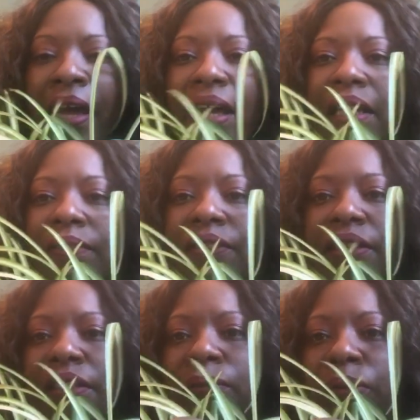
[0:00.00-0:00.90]
And for
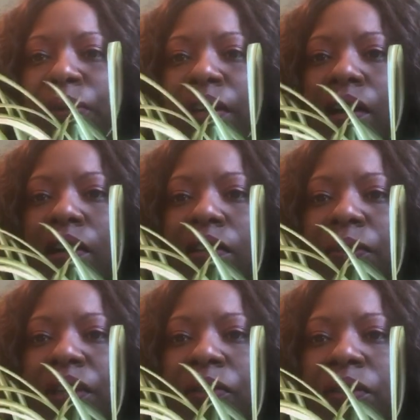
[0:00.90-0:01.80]
this one, we are all the
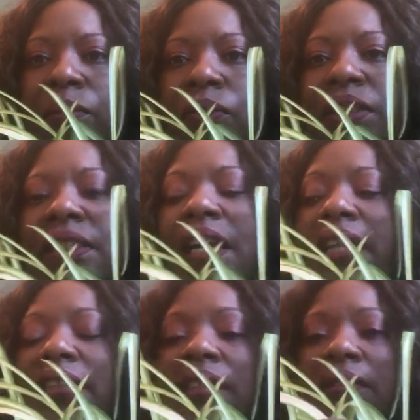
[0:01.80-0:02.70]
way on the moist
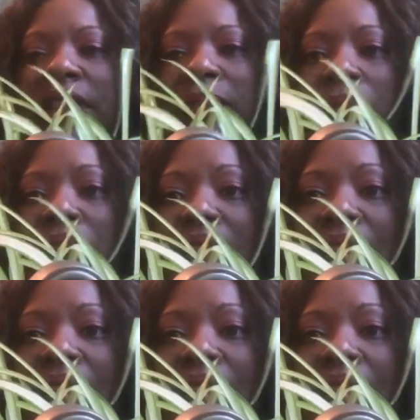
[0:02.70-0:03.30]
side, so this one would